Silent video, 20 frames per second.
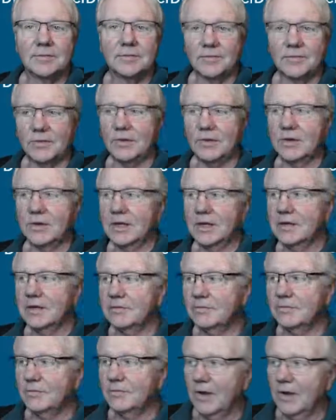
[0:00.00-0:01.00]
you
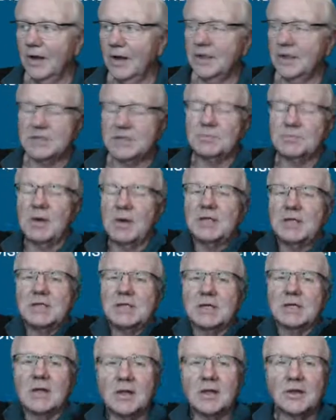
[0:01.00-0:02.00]
can, all this
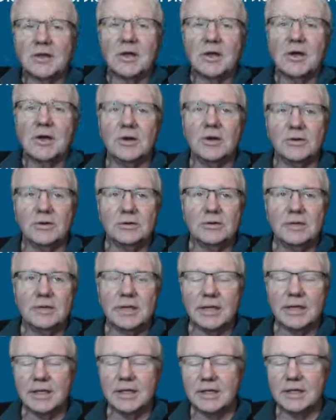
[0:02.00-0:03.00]
project, all the code
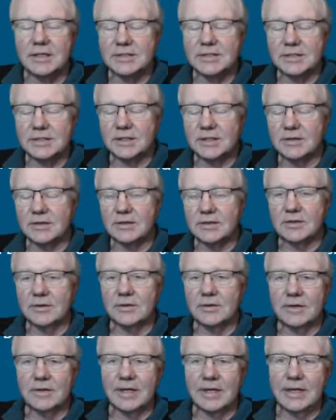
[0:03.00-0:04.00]
is
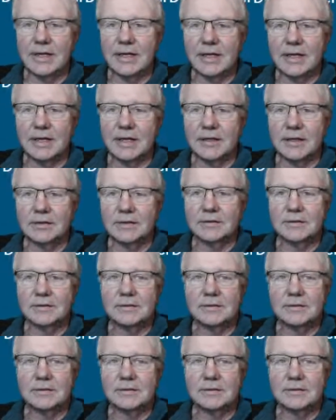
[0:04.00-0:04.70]
under the